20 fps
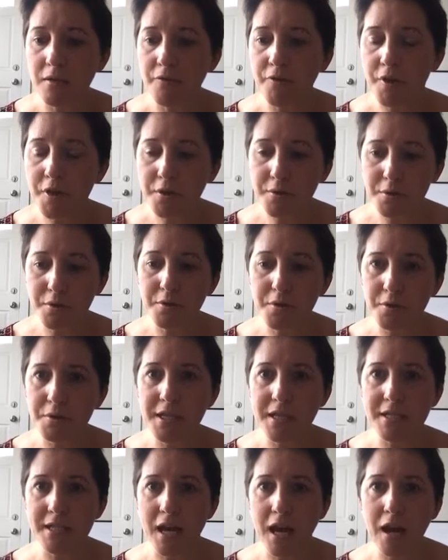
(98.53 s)
for you to
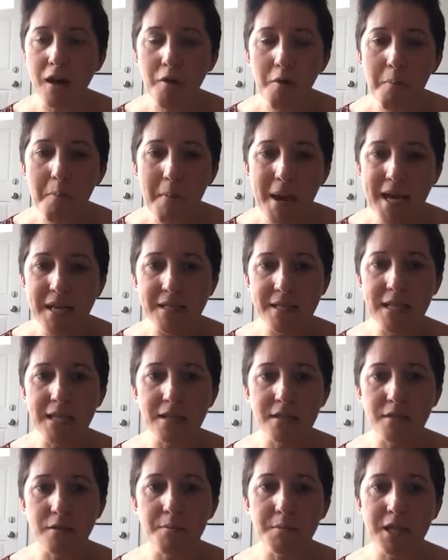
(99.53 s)
notice how
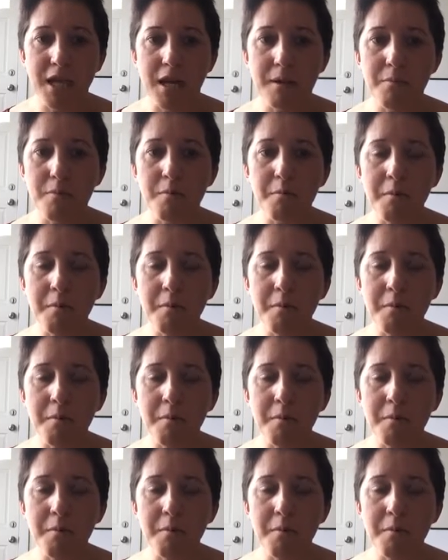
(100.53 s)
amazing sometimes